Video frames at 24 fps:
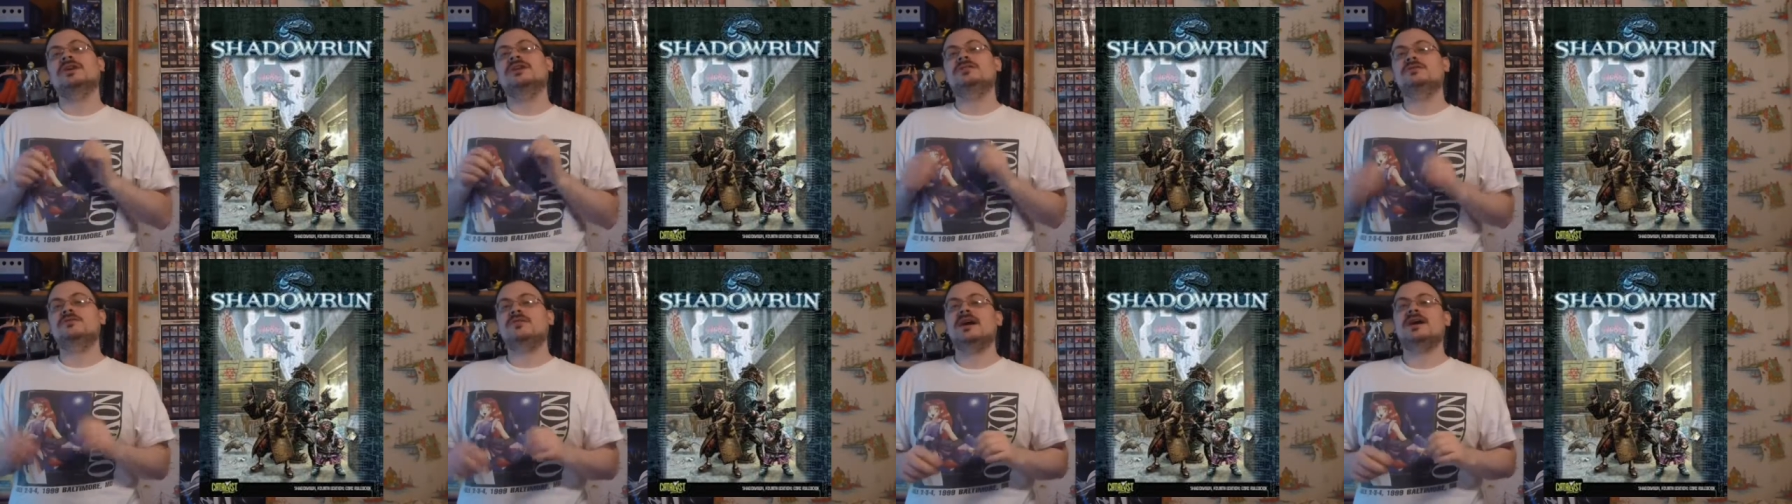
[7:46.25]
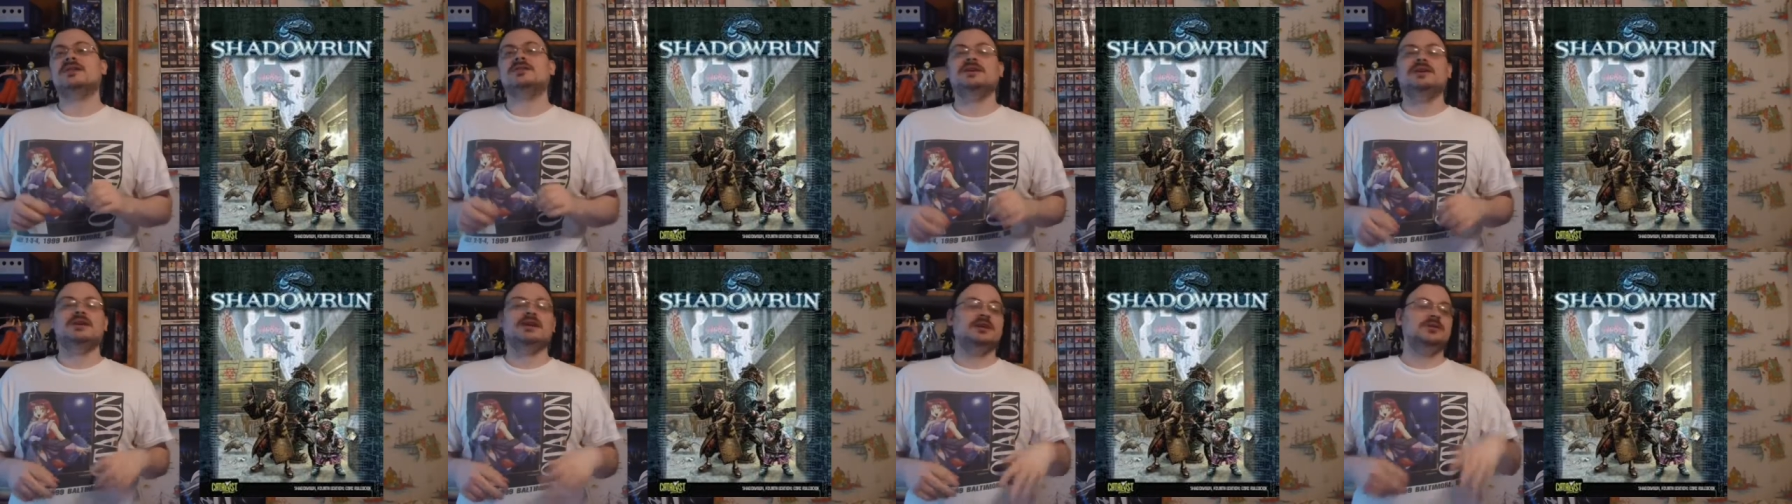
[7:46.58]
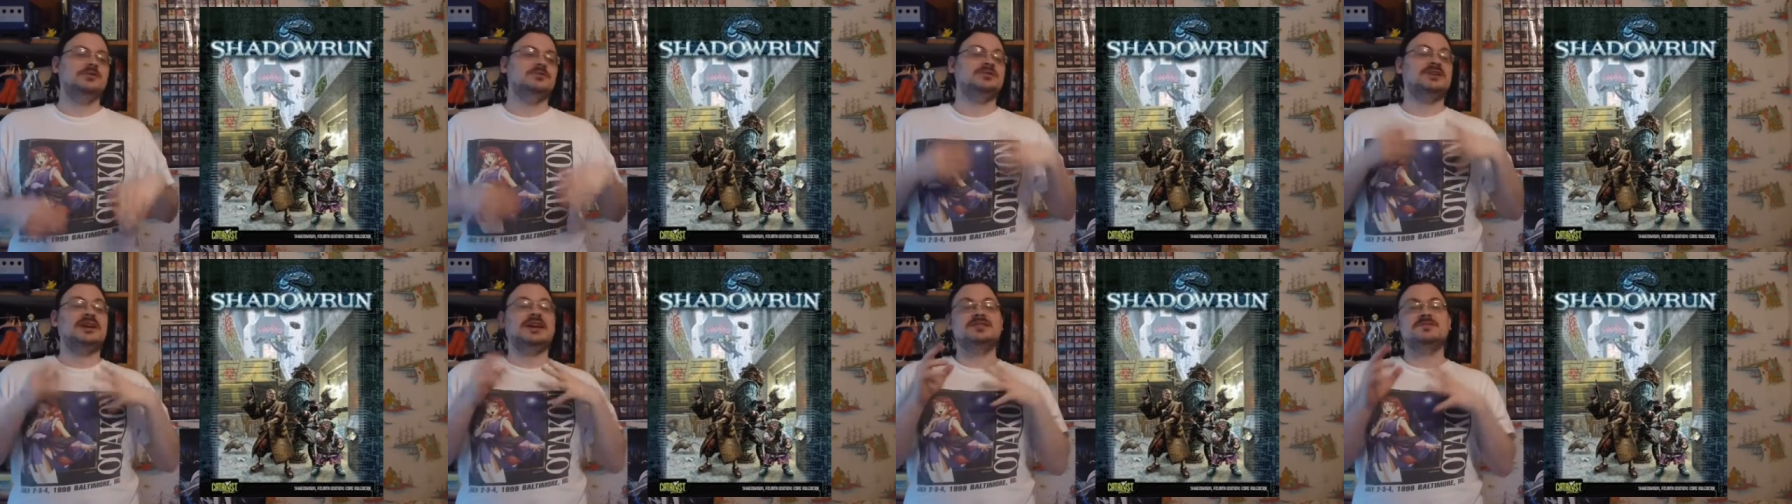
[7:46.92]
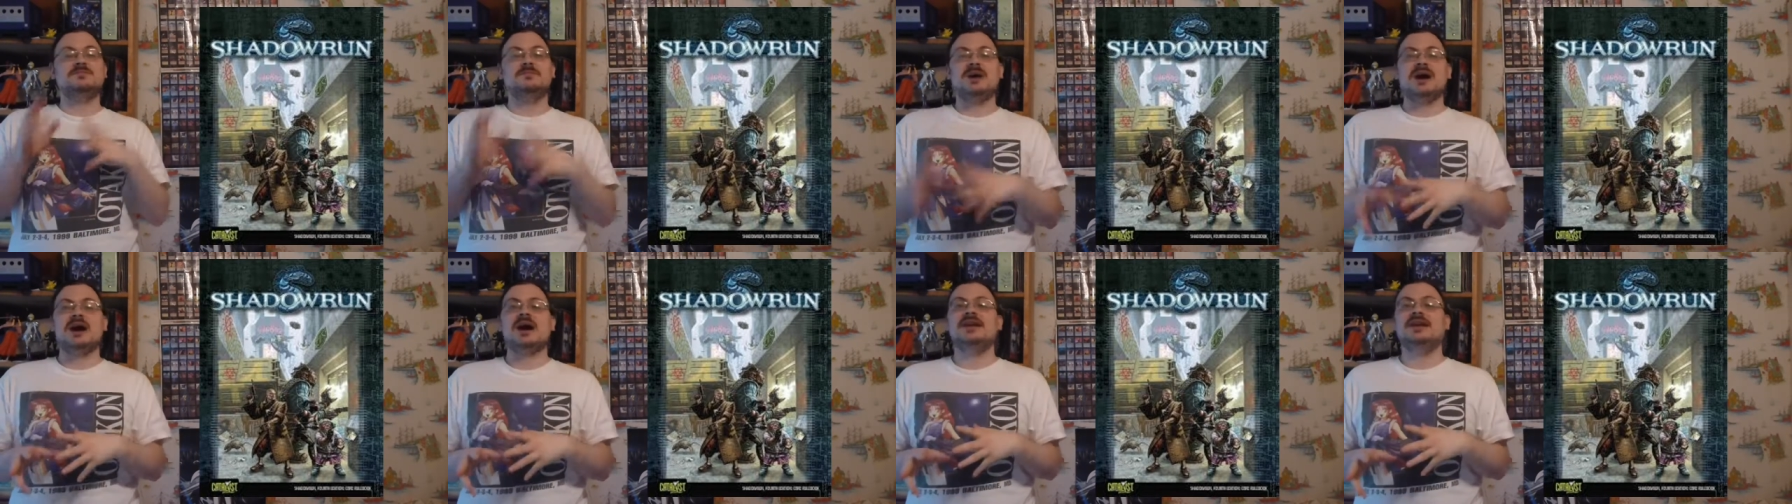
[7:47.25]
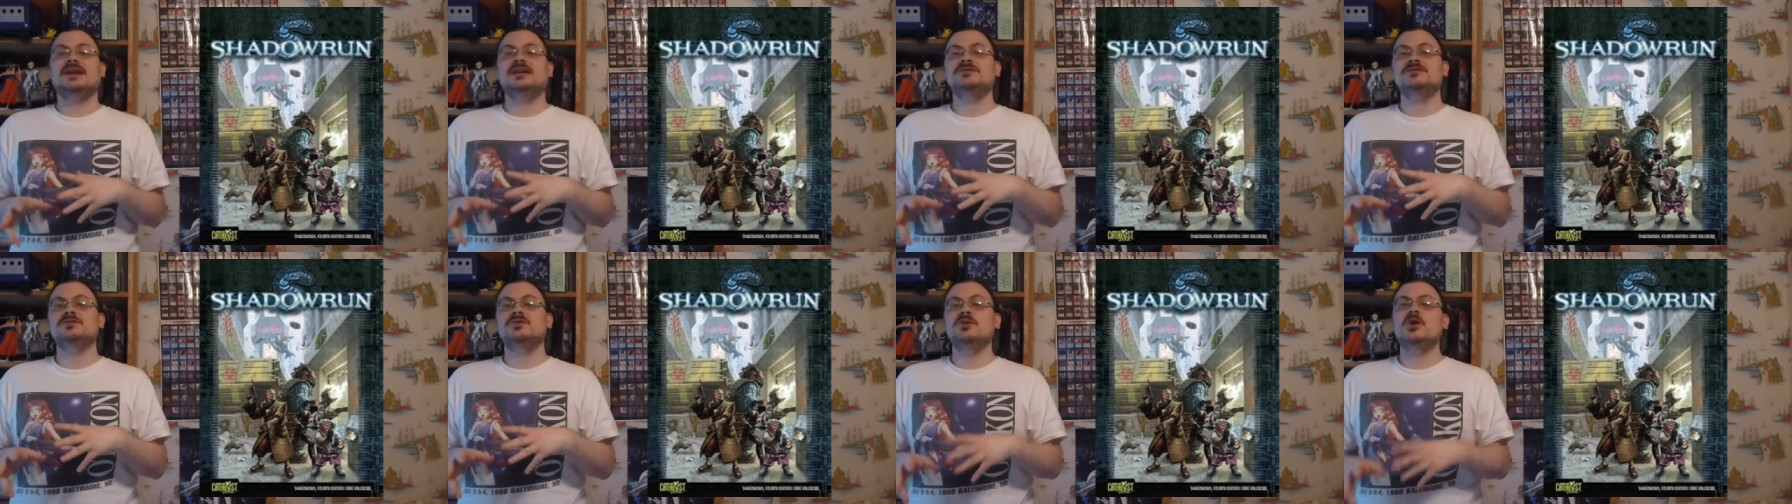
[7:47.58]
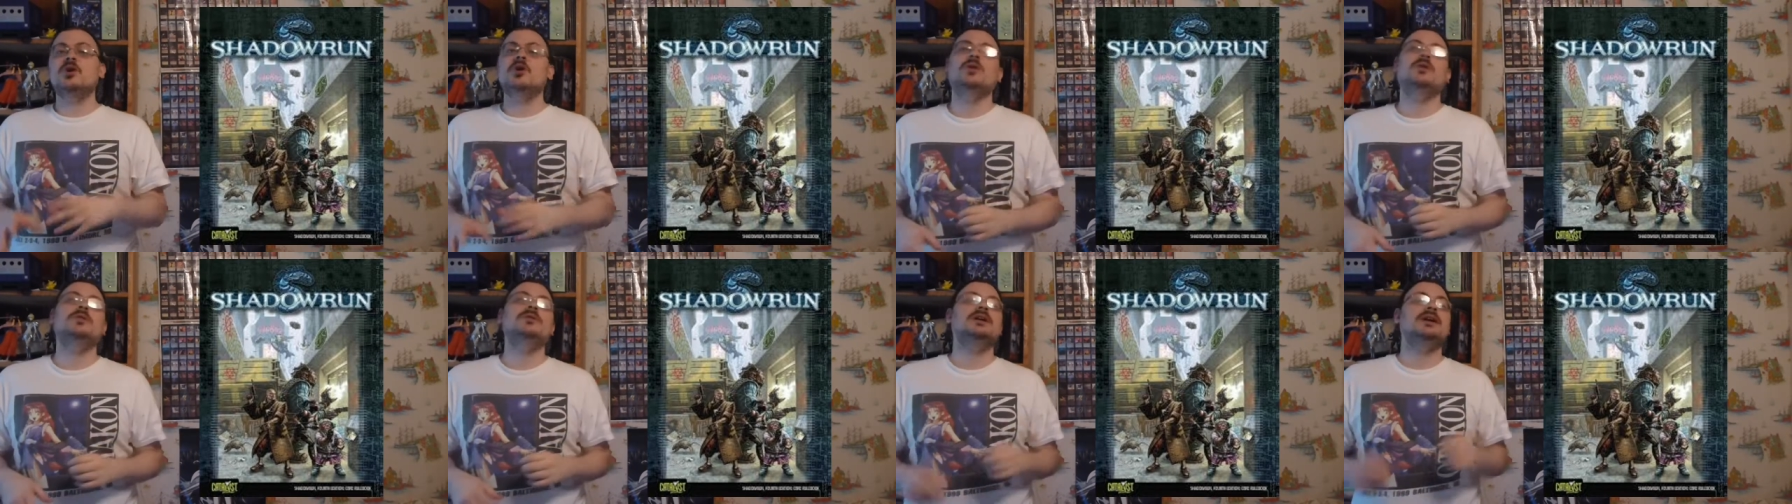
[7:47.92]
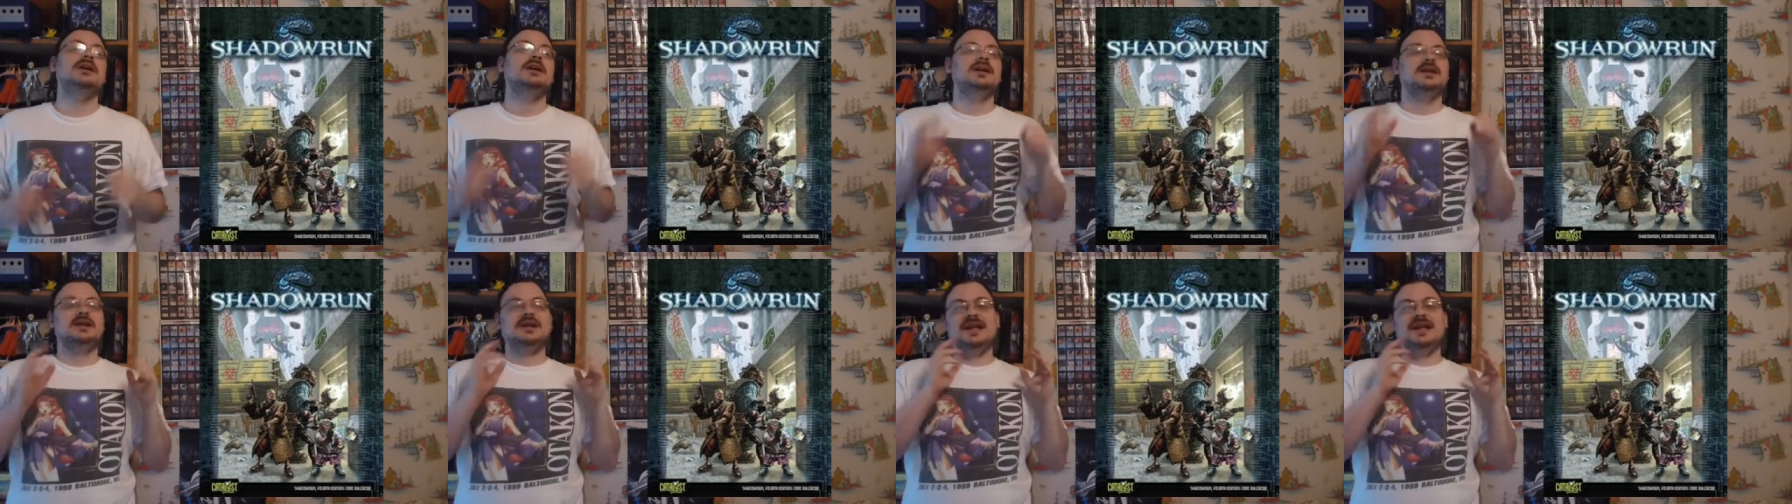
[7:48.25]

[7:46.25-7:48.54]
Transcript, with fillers: it directly, using its body as your own,